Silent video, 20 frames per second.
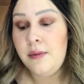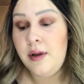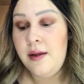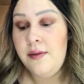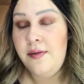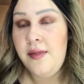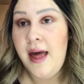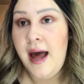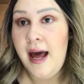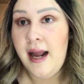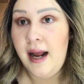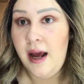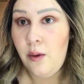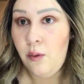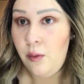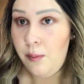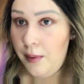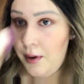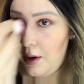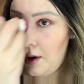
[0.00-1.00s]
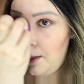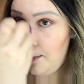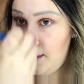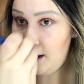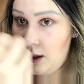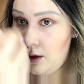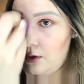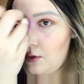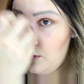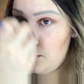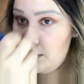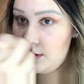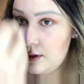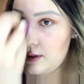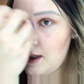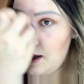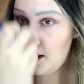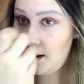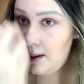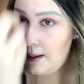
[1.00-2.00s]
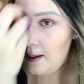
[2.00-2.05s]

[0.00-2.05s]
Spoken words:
And that I will put on my nose.